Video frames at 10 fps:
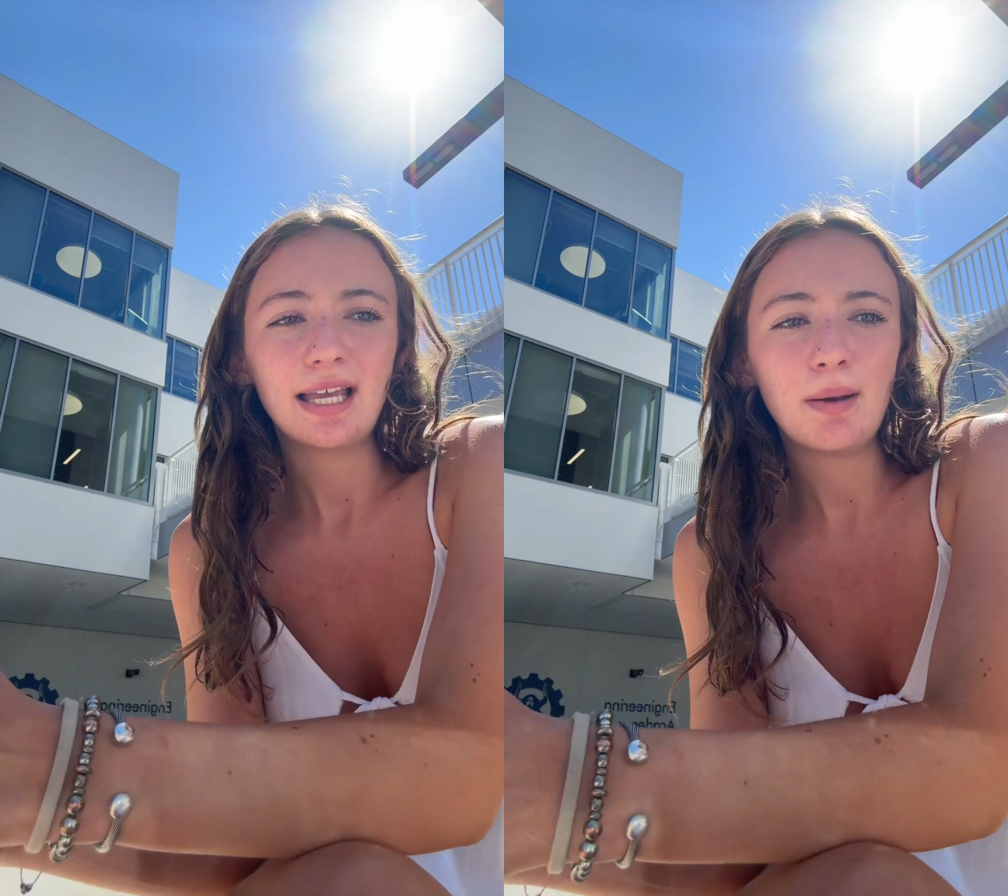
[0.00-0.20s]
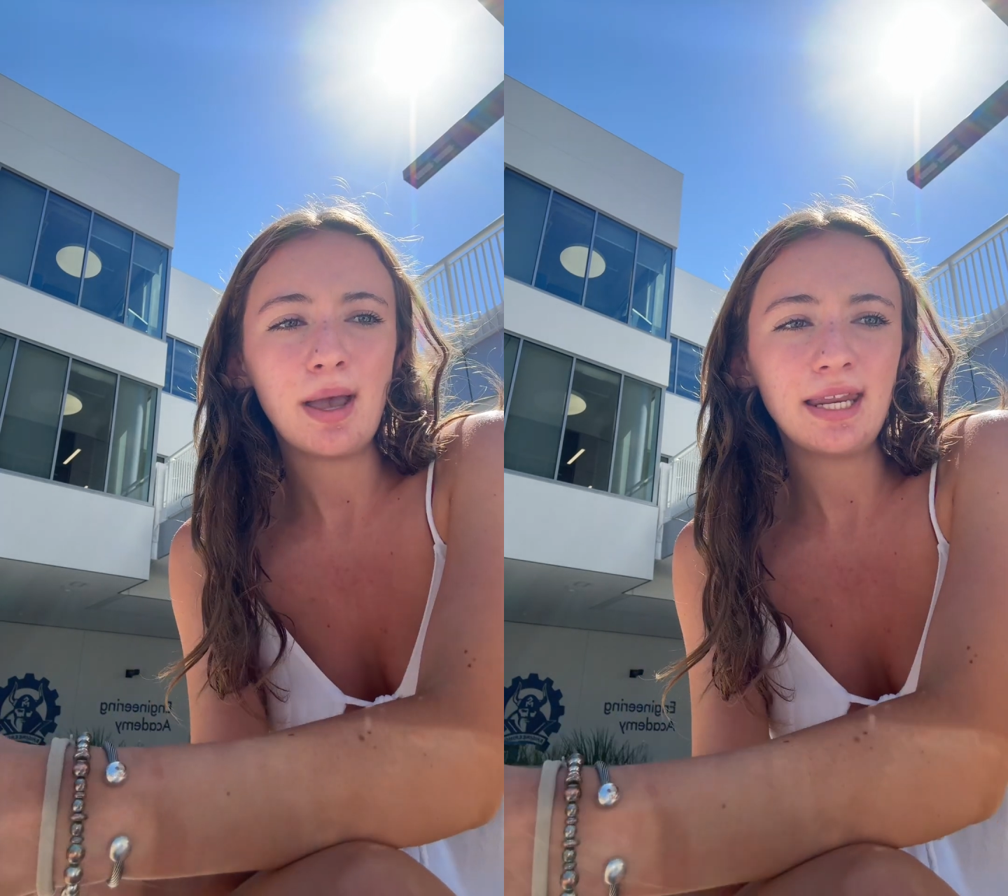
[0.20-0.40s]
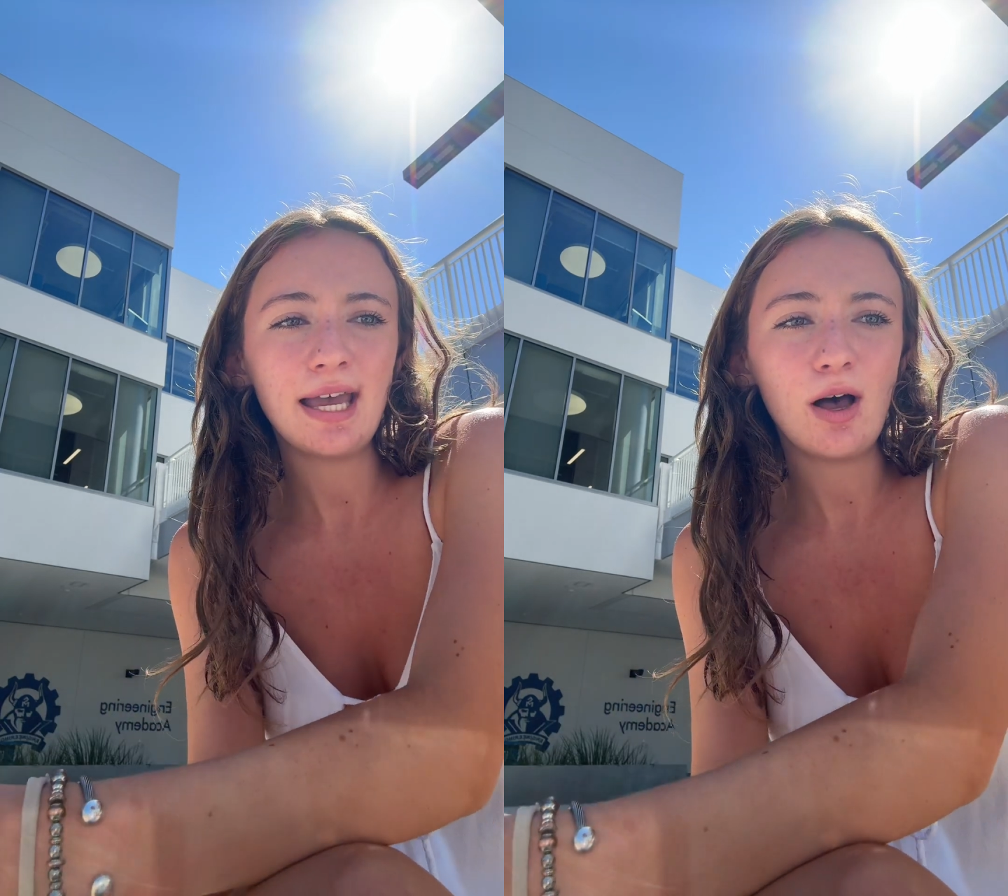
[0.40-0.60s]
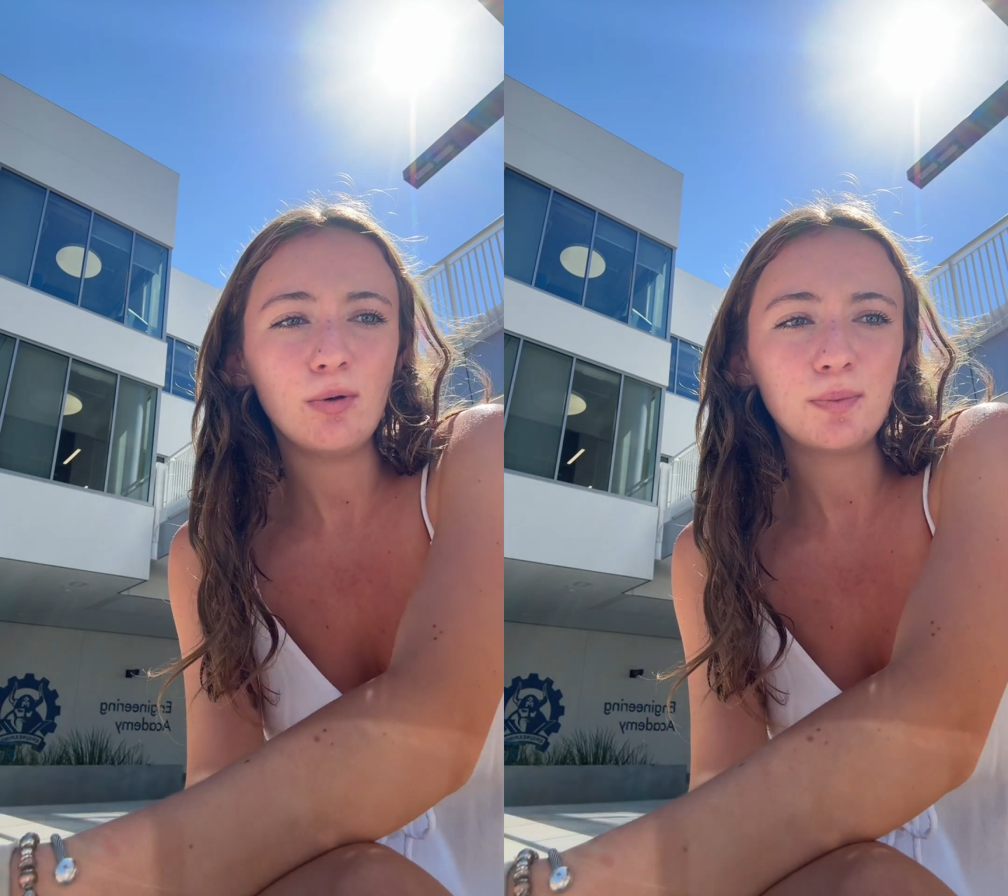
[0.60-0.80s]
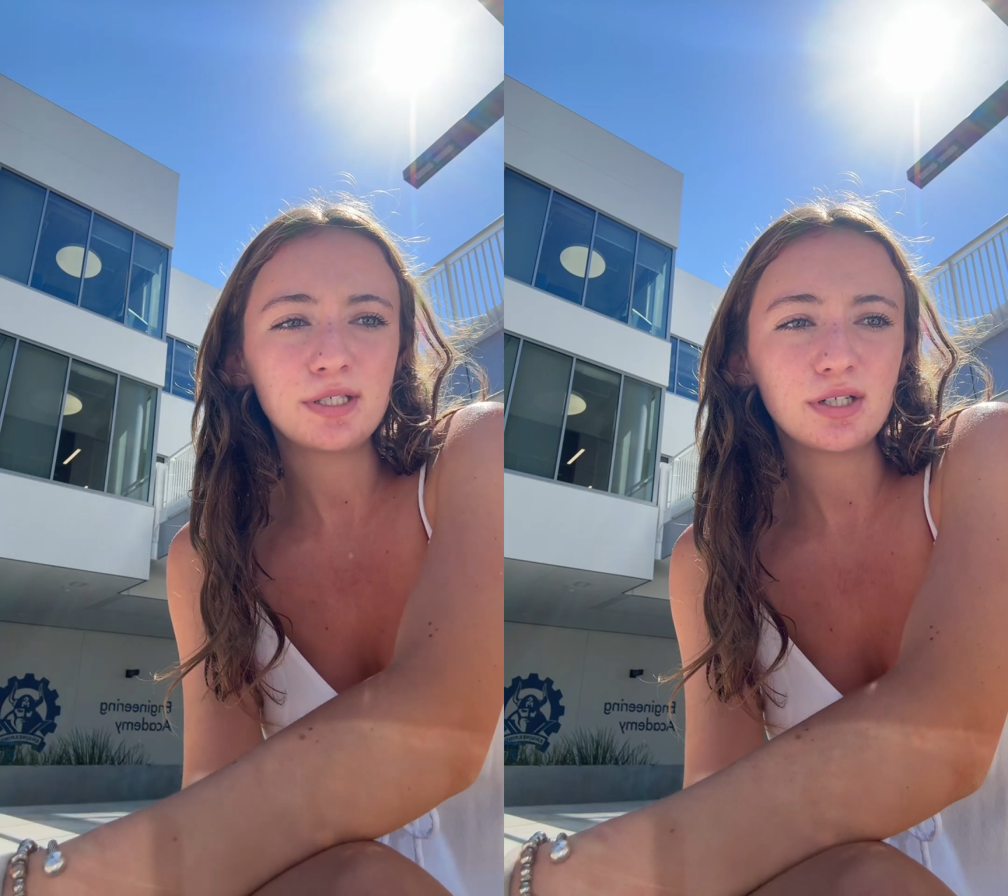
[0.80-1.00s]
Kameny
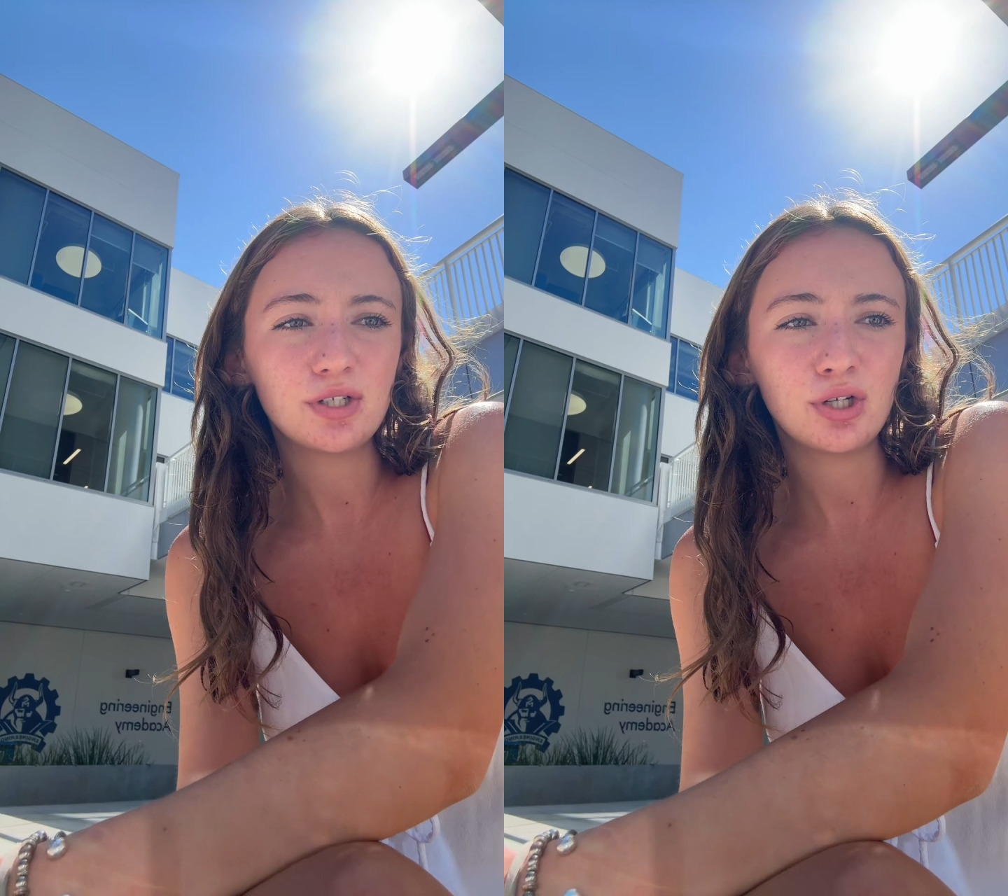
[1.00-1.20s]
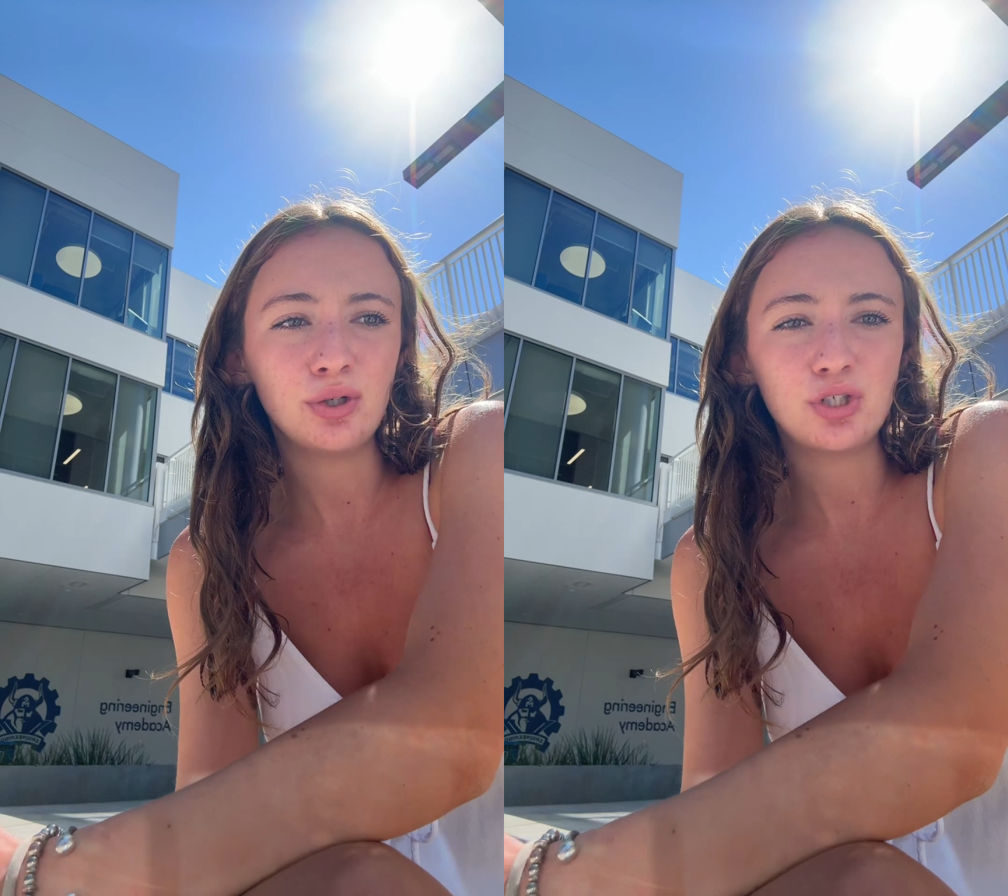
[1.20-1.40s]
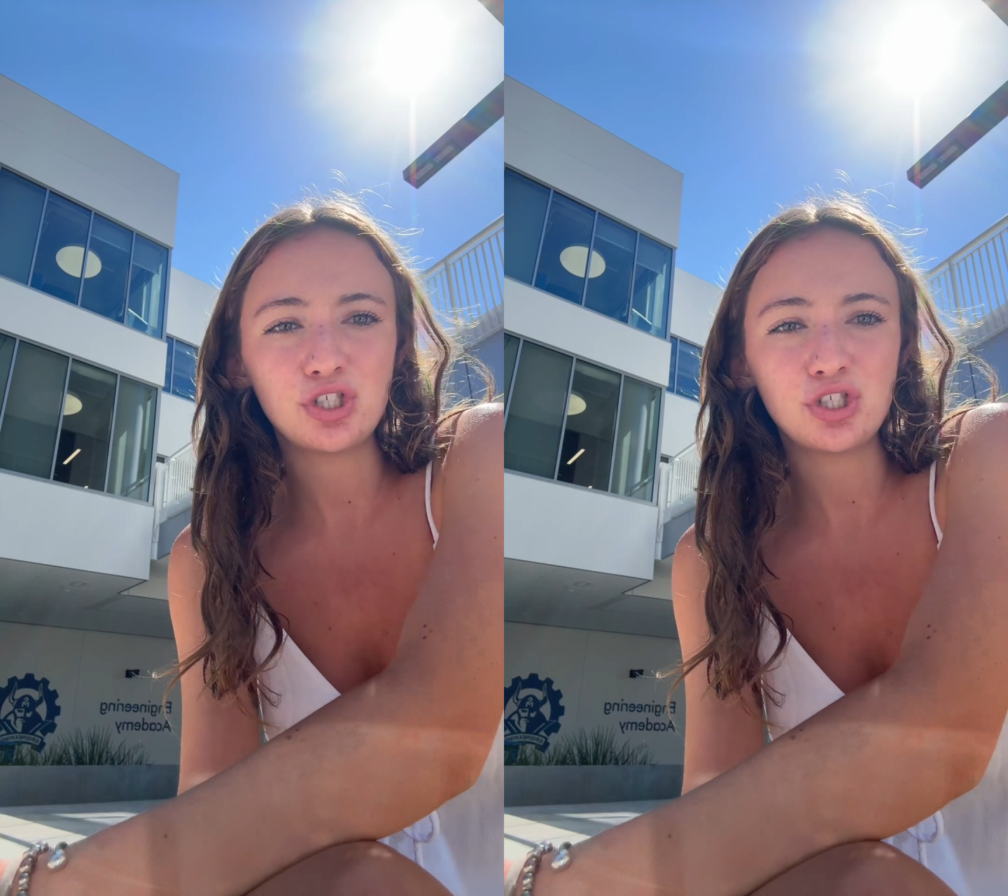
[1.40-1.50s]
helped turn